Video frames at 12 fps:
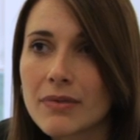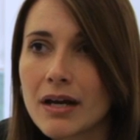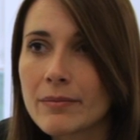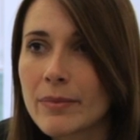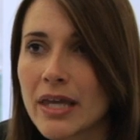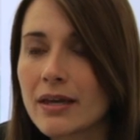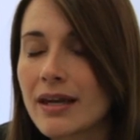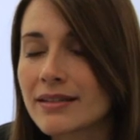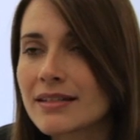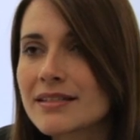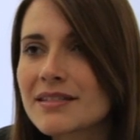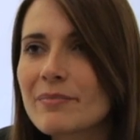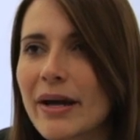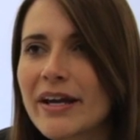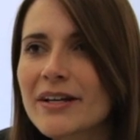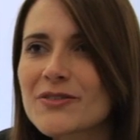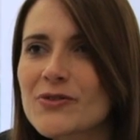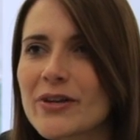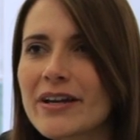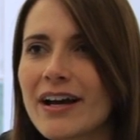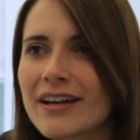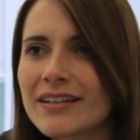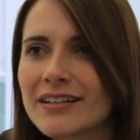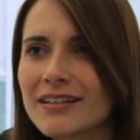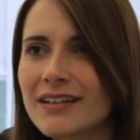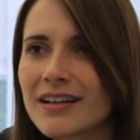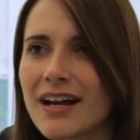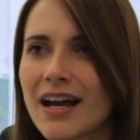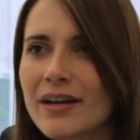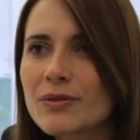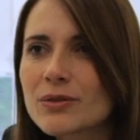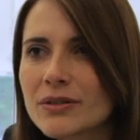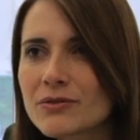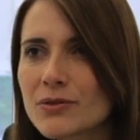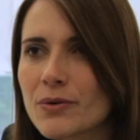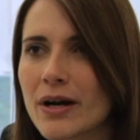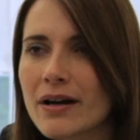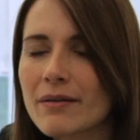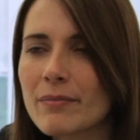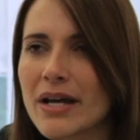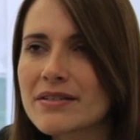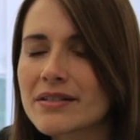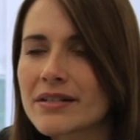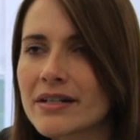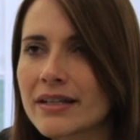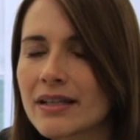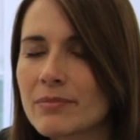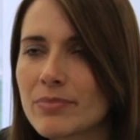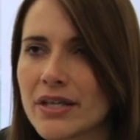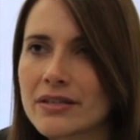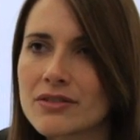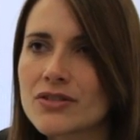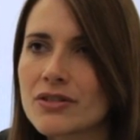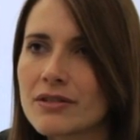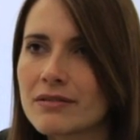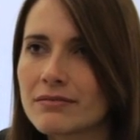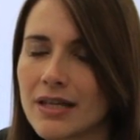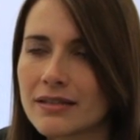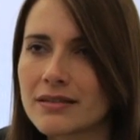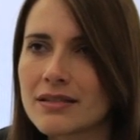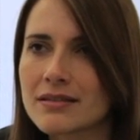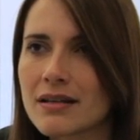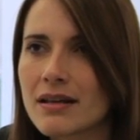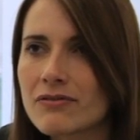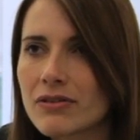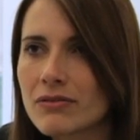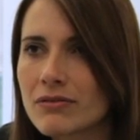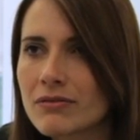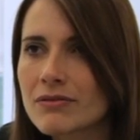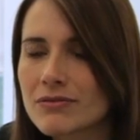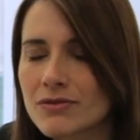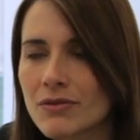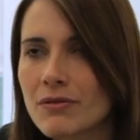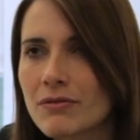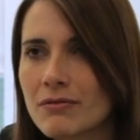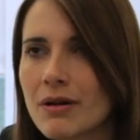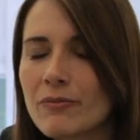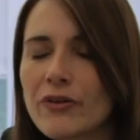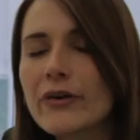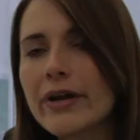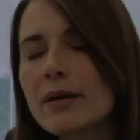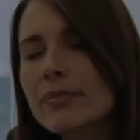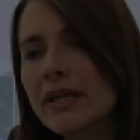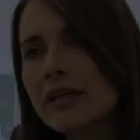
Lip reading: I mean, at least in my country, I couldn't do a master and a PhD at this level. So I'm very happy